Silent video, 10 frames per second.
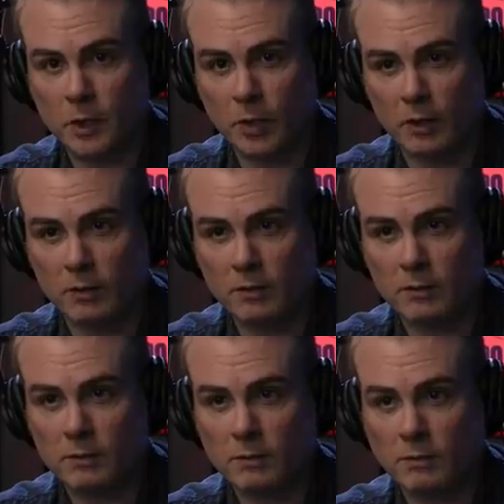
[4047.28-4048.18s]
so we will
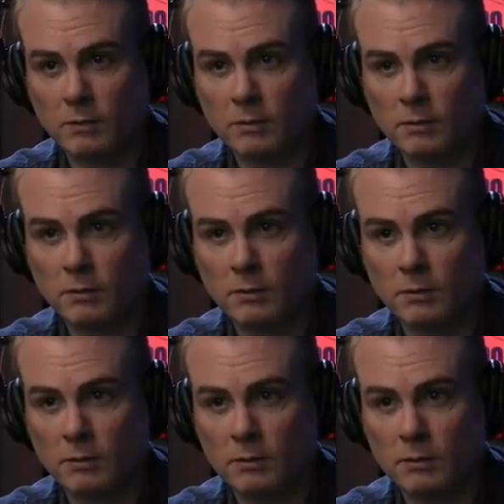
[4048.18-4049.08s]
not show
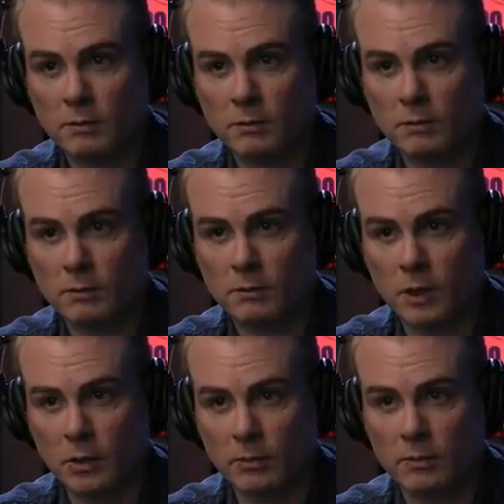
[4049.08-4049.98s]
10 straight minutes of
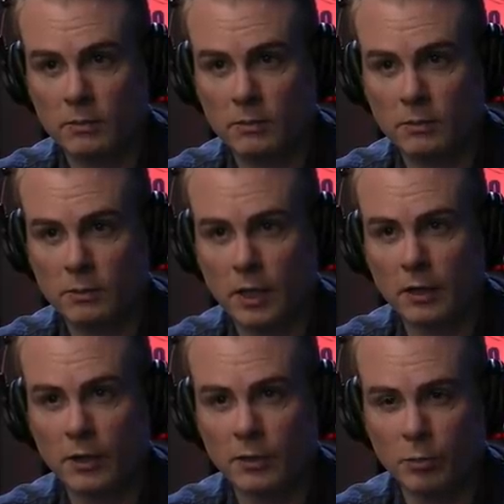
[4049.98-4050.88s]
gameplay. I
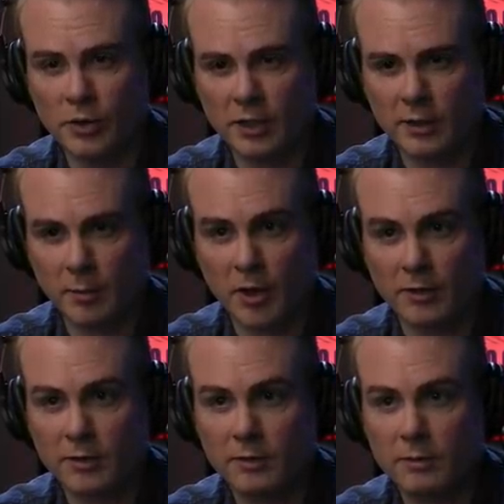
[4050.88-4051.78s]
don't know that we'll need 10 minutes.